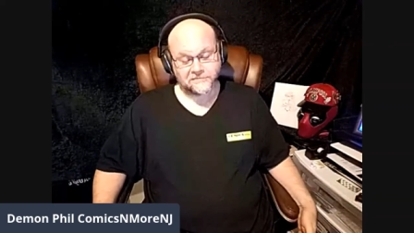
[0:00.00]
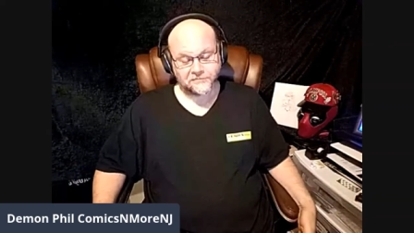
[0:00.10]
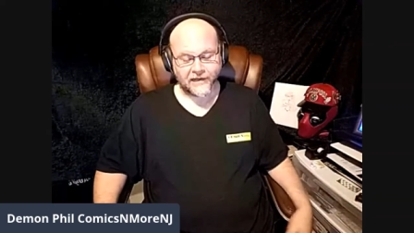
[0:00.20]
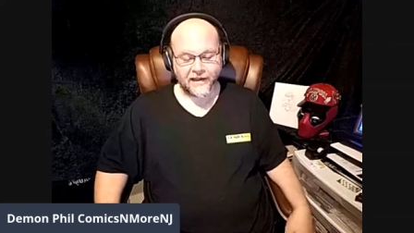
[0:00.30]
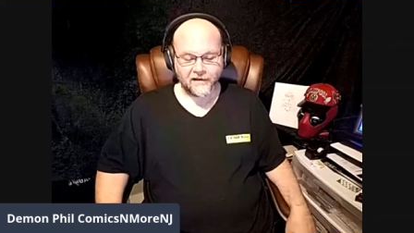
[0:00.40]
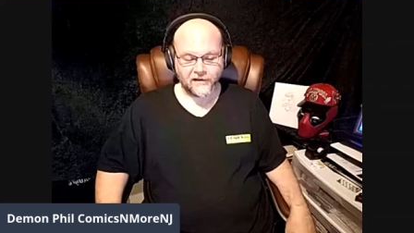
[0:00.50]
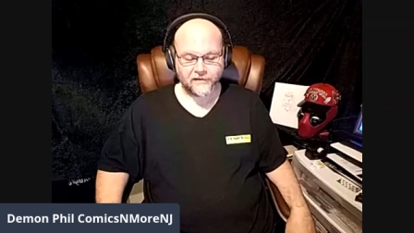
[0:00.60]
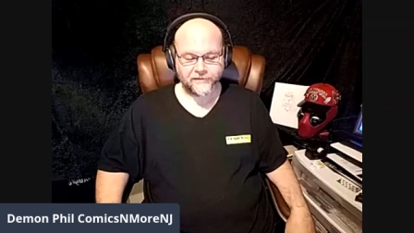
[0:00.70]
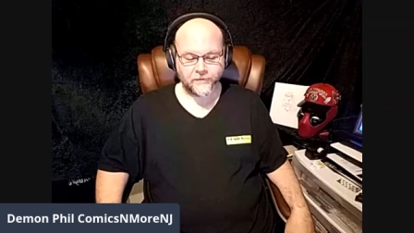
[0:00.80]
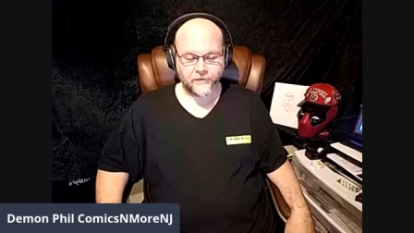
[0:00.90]
But I had a lot
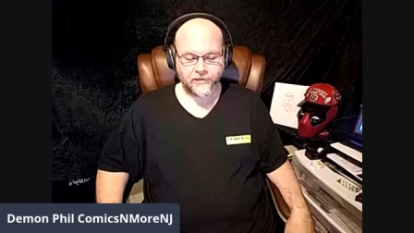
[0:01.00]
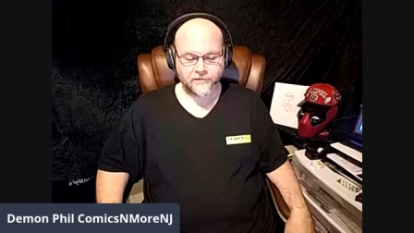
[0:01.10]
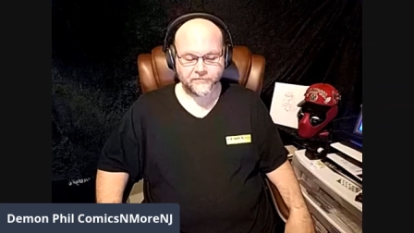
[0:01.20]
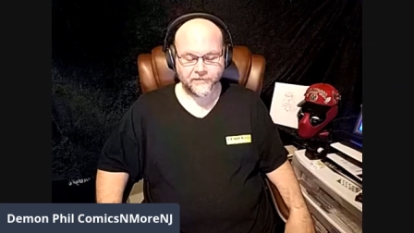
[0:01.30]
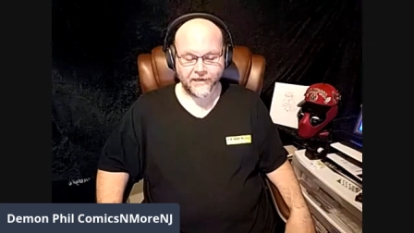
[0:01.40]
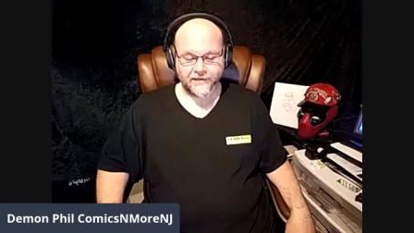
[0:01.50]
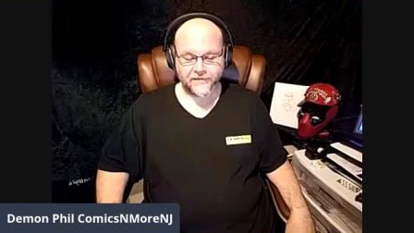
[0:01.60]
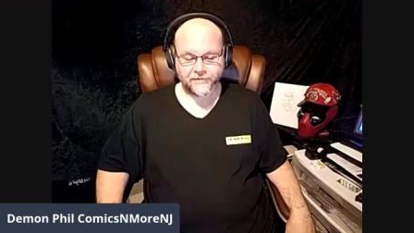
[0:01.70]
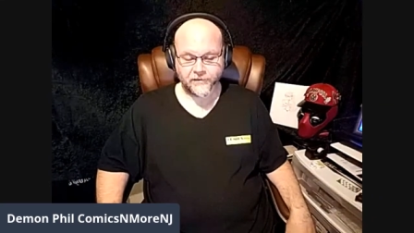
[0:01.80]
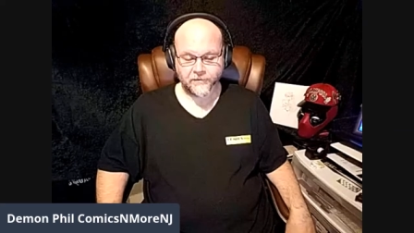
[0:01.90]
of fun with it. I
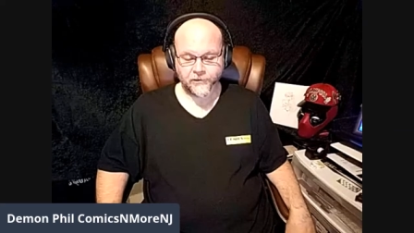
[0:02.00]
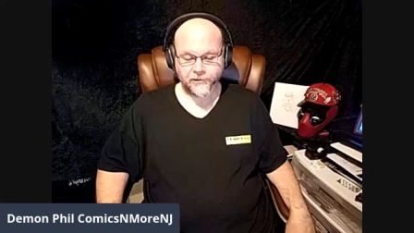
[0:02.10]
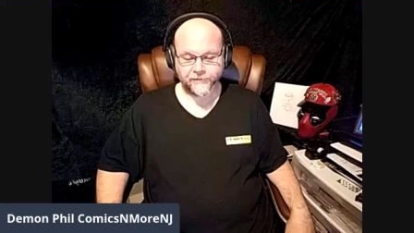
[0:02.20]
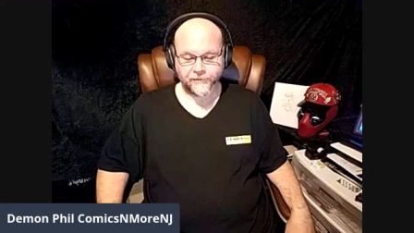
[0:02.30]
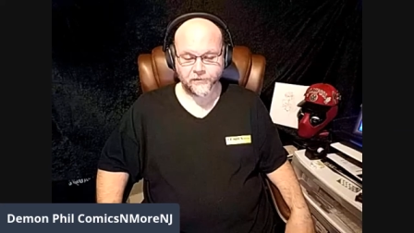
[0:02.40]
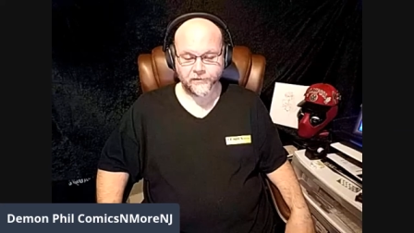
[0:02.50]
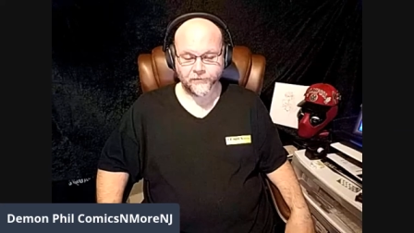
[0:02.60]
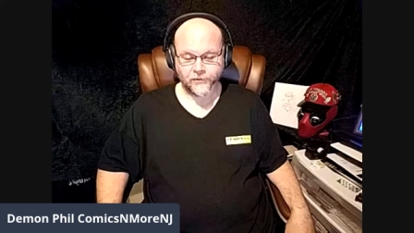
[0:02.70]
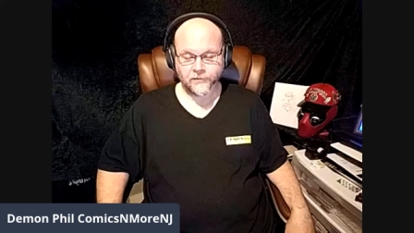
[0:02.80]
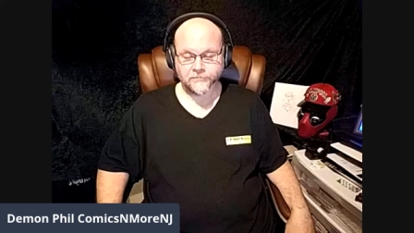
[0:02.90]
definitely am looking forward to
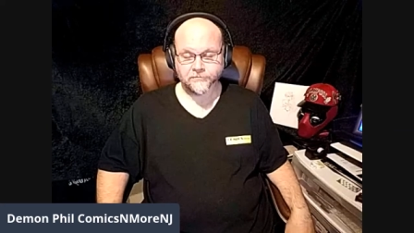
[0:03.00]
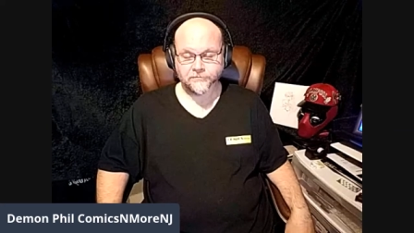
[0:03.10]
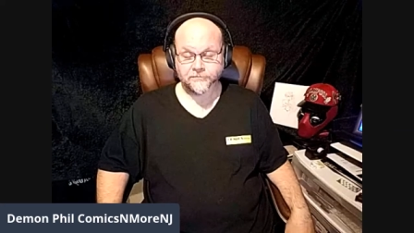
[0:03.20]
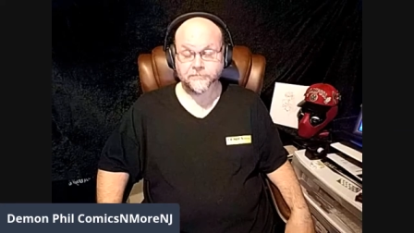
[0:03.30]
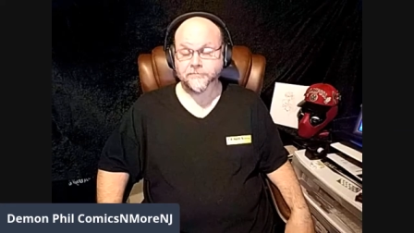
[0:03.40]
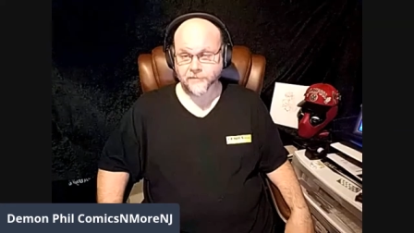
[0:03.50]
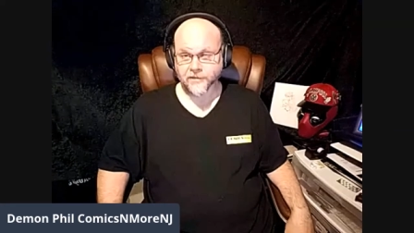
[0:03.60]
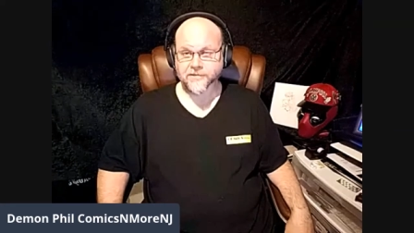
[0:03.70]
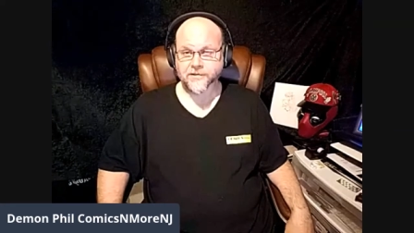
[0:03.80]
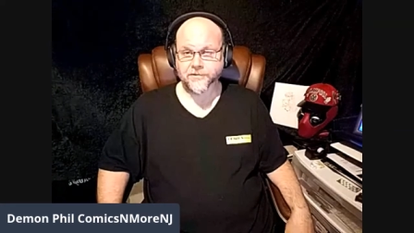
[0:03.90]
more,
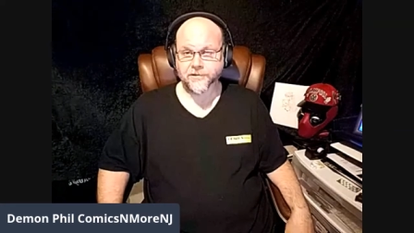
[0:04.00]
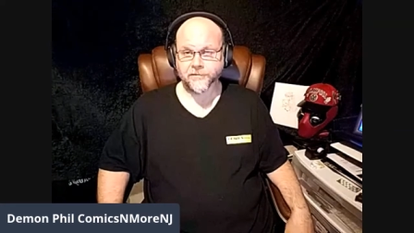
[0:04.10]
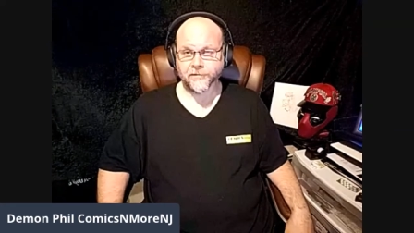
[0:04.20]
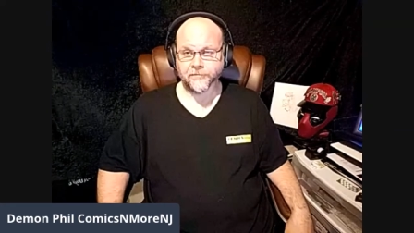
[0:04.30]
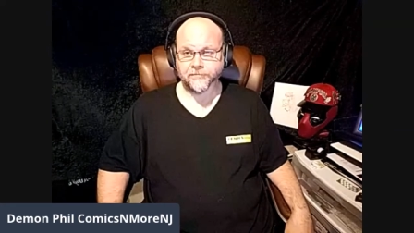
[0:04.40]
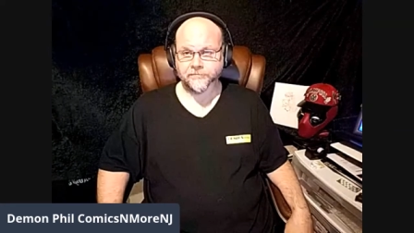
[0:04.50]
and so should you be.